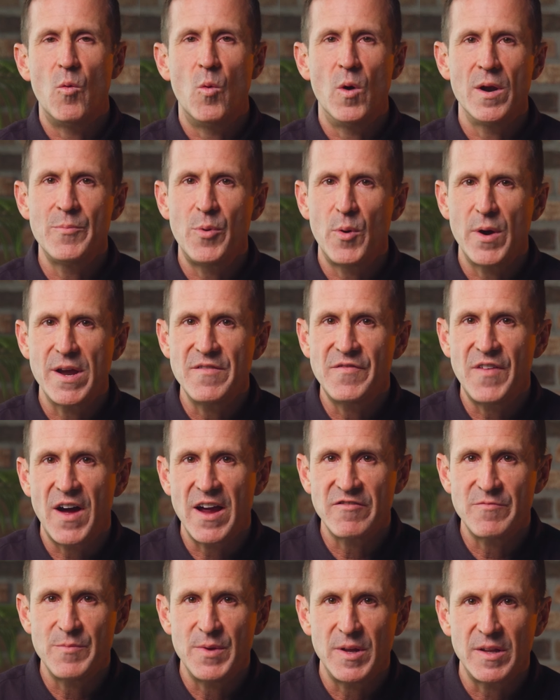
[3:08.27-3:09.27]

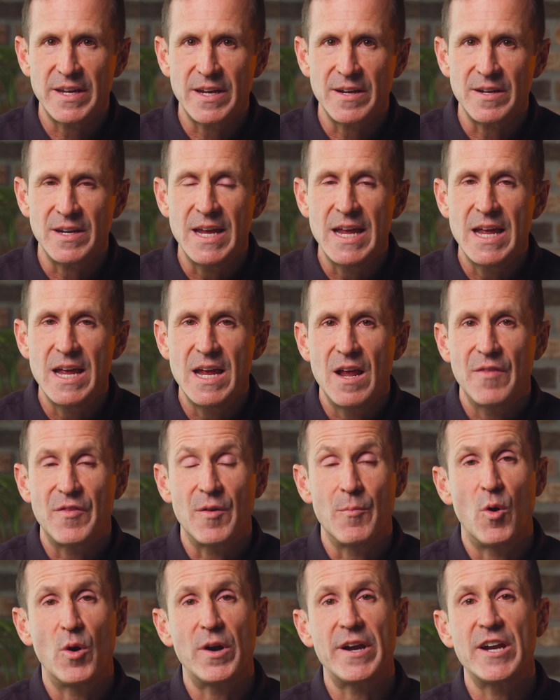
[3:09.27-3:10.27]
$1.5 million. Their
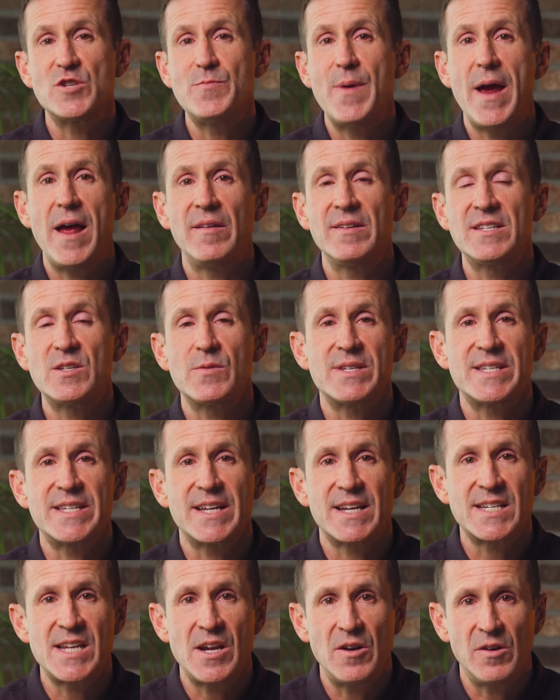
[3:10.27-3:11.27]
mortgage balance was
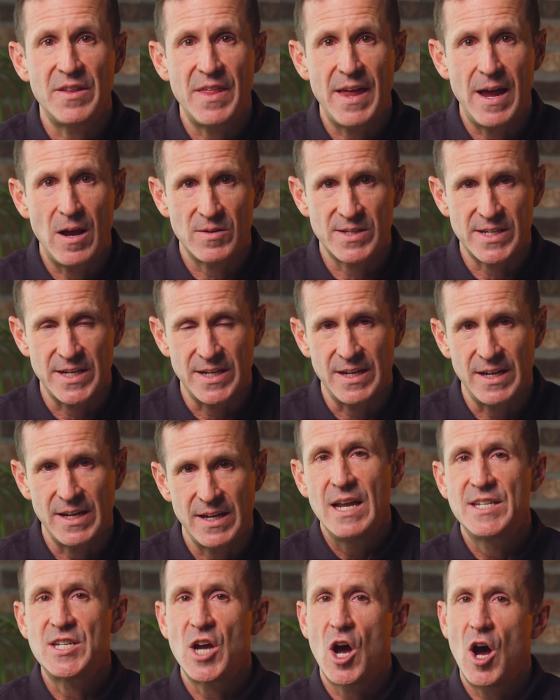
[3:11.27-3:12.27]
$600,000.
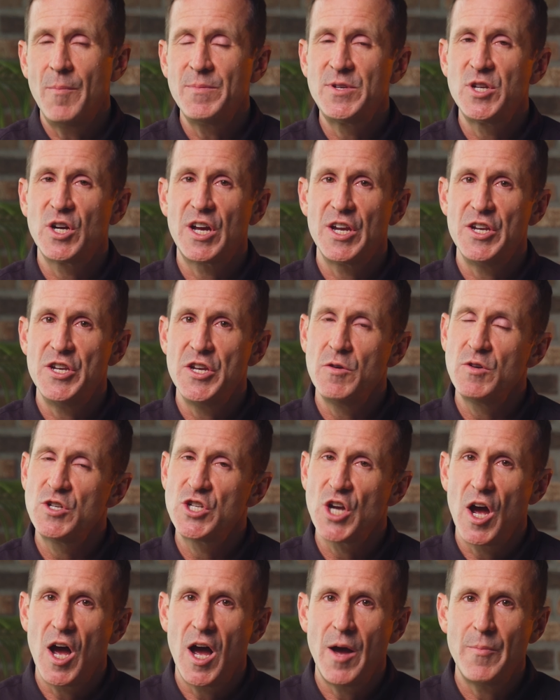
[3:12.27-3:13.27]
Tom took a new
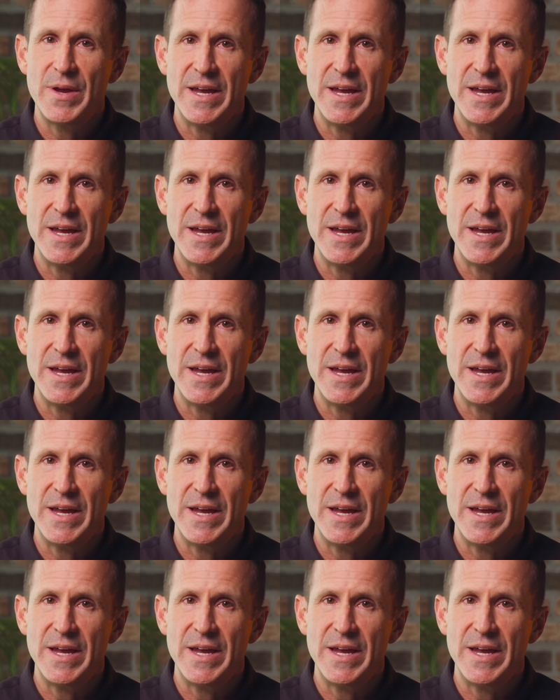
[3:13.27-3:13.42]
job